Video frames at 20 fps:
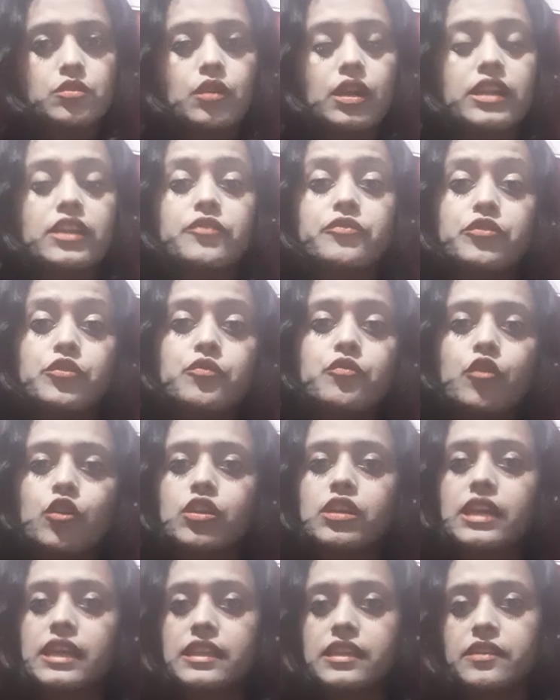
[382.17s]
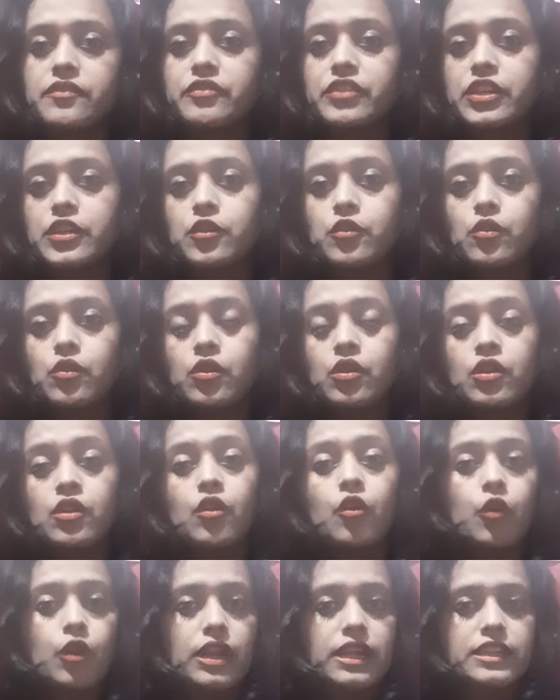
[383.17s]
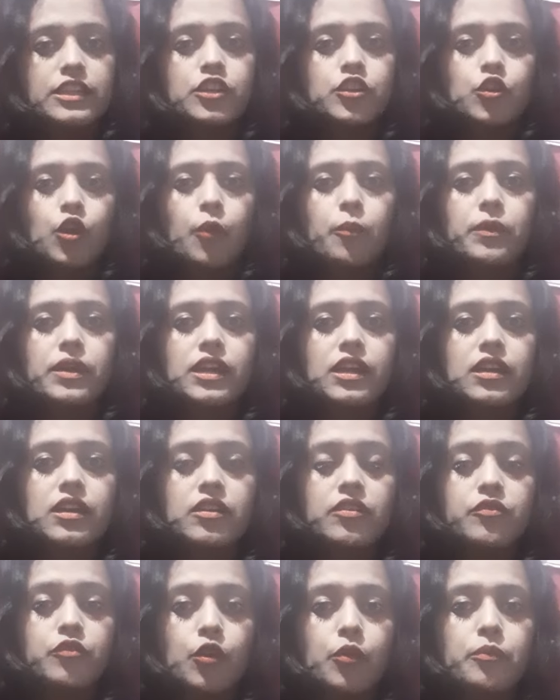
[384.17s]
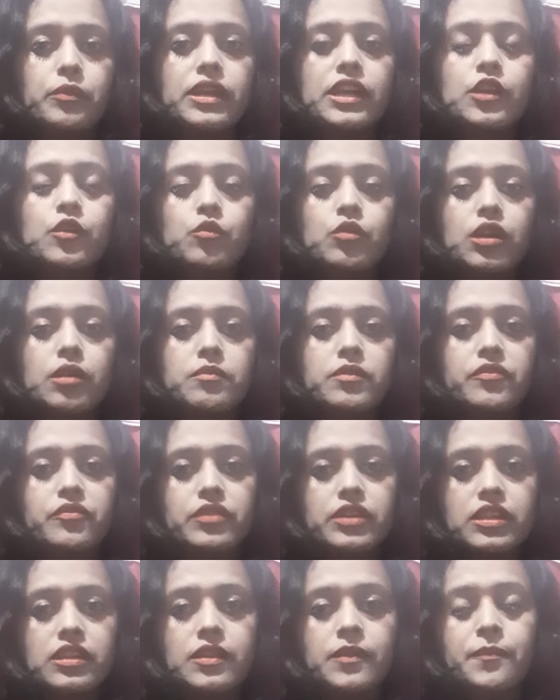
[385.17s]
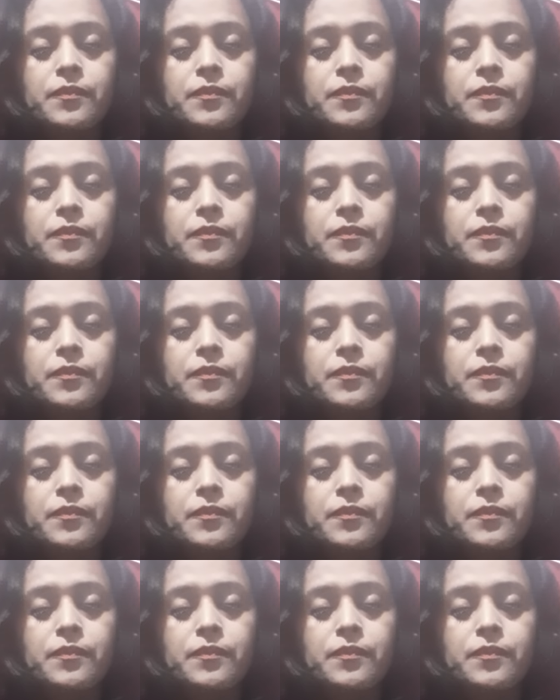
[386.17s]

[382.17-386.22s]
And if you want any video or any topic for me to come up with,